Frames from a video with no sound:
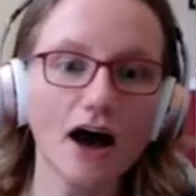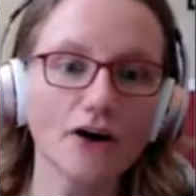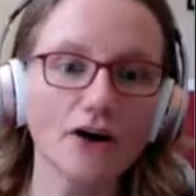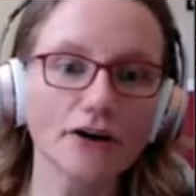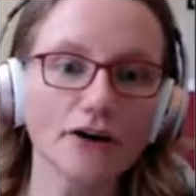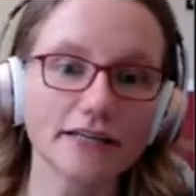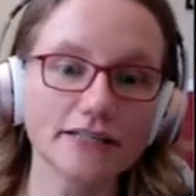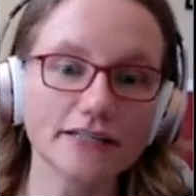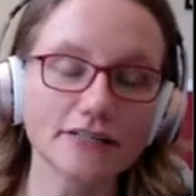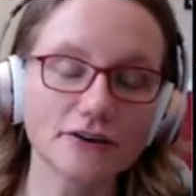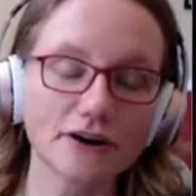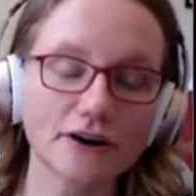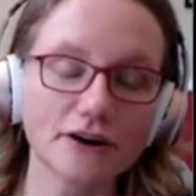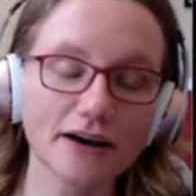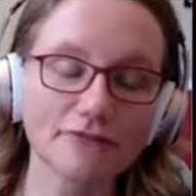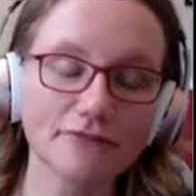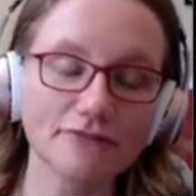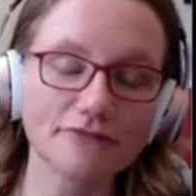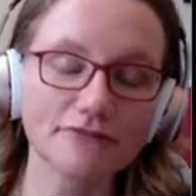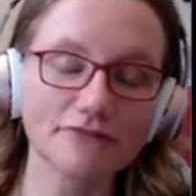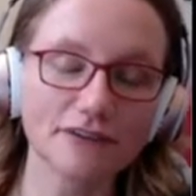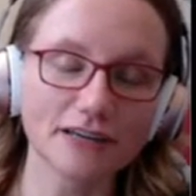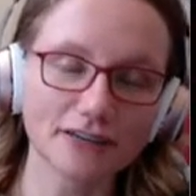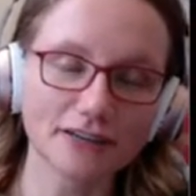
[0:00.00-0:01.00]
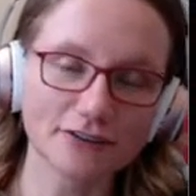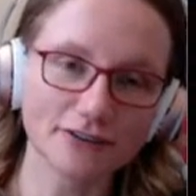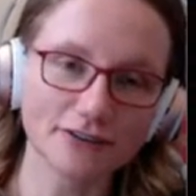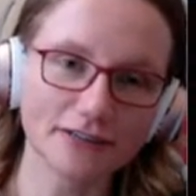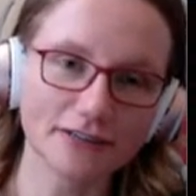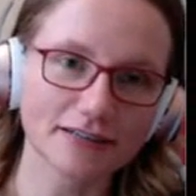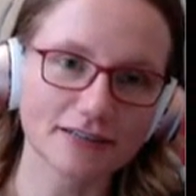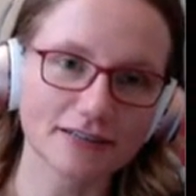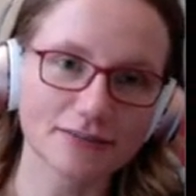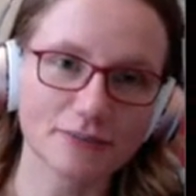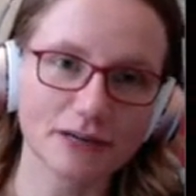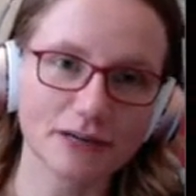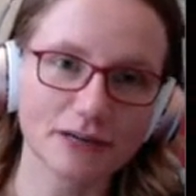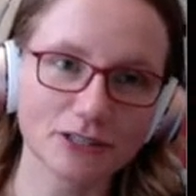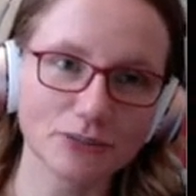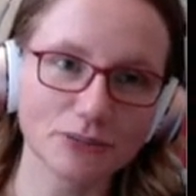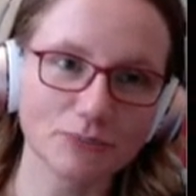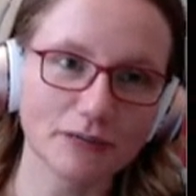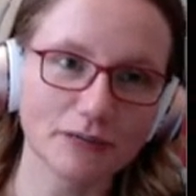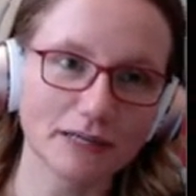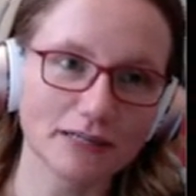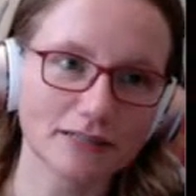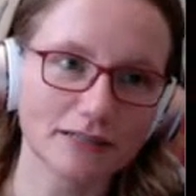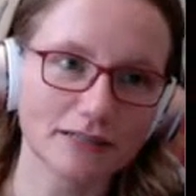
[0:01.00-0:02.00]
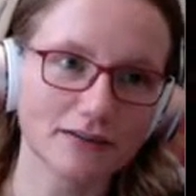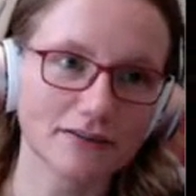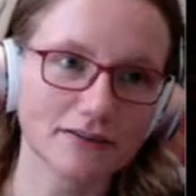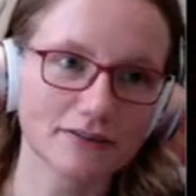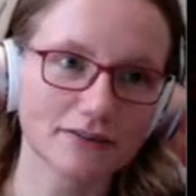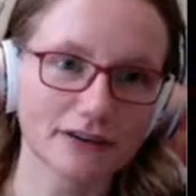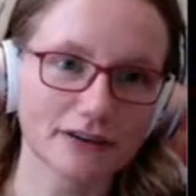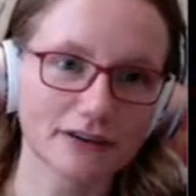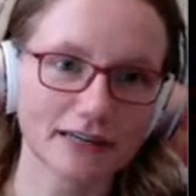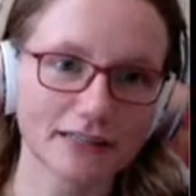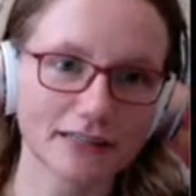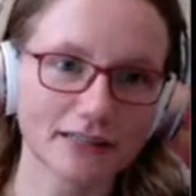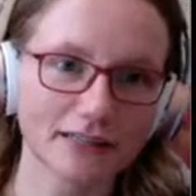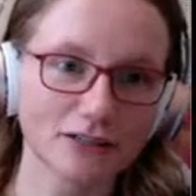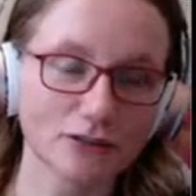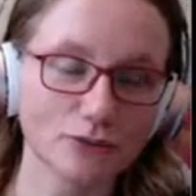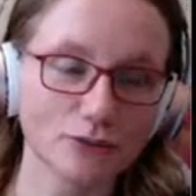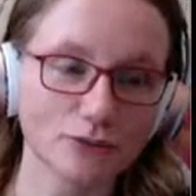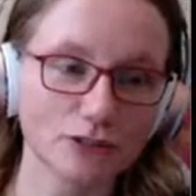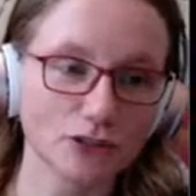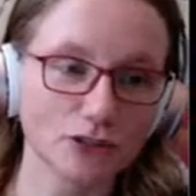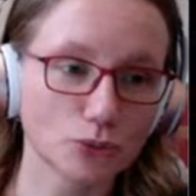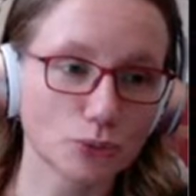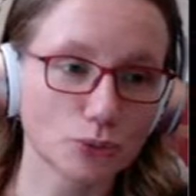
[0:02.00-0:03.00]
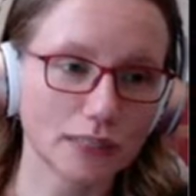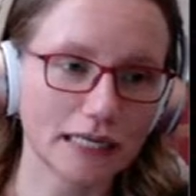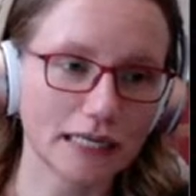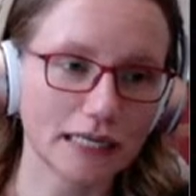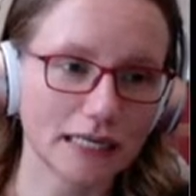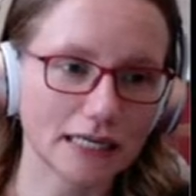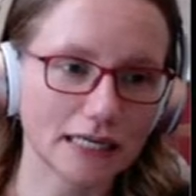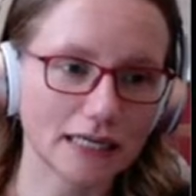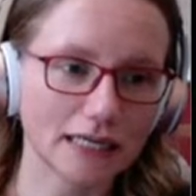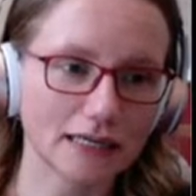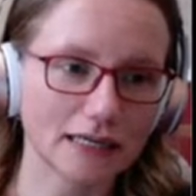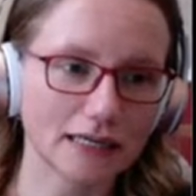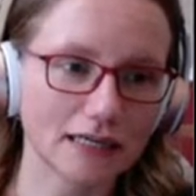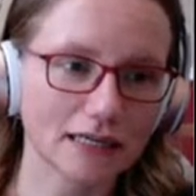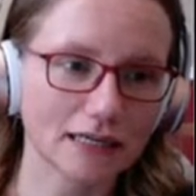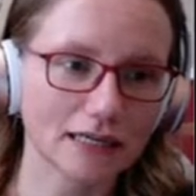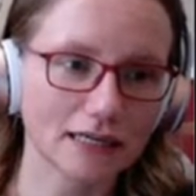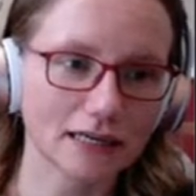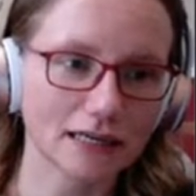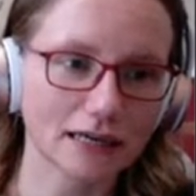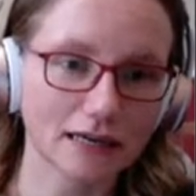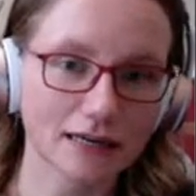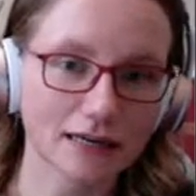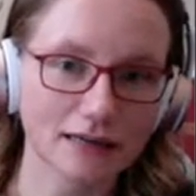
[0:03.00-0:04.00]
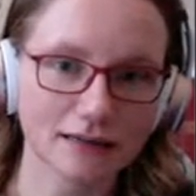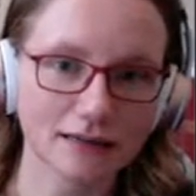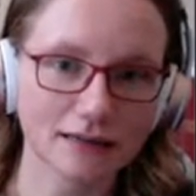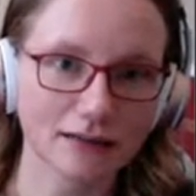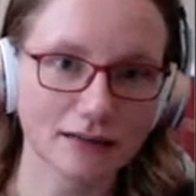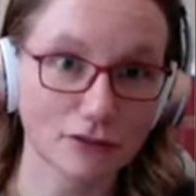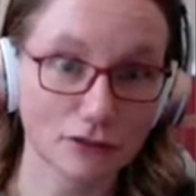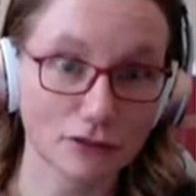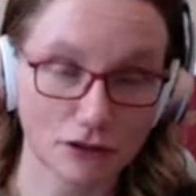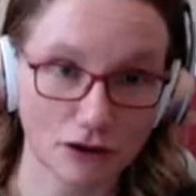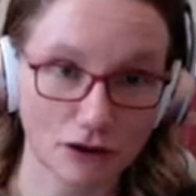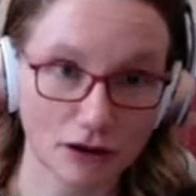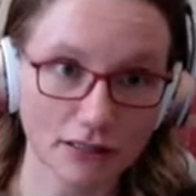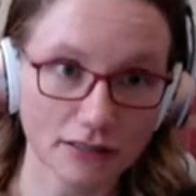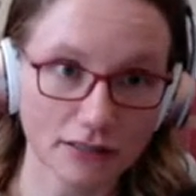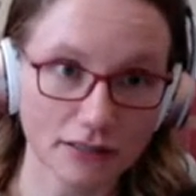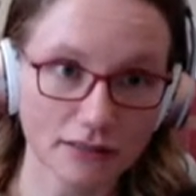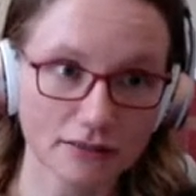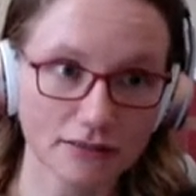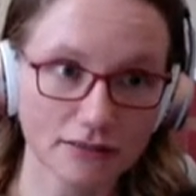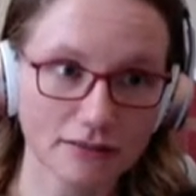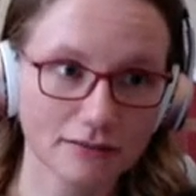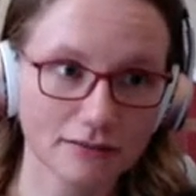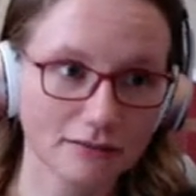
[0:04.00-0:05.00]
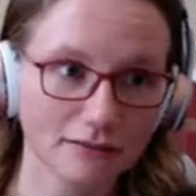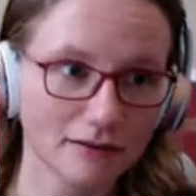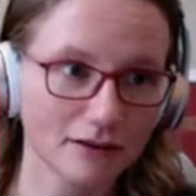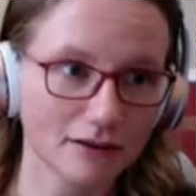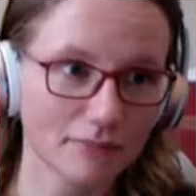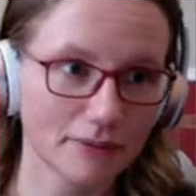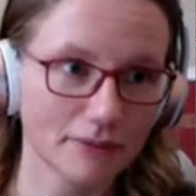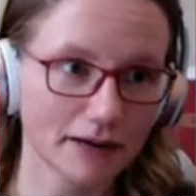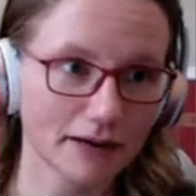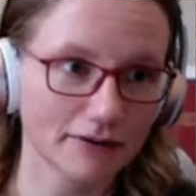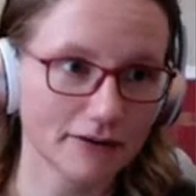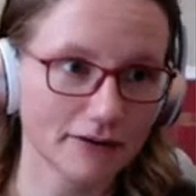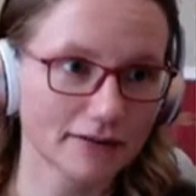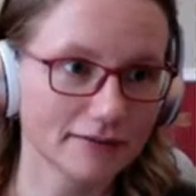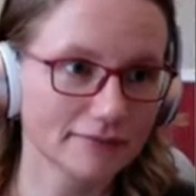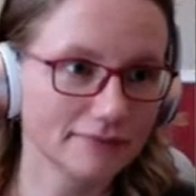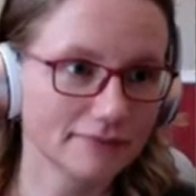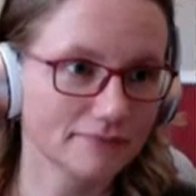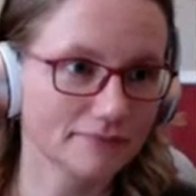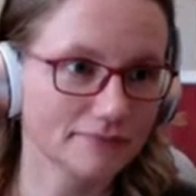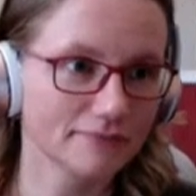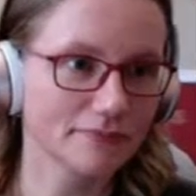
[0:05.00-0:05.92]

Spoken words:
Okay, so I figured as much based on the fact that you were tweeting thoughts about it.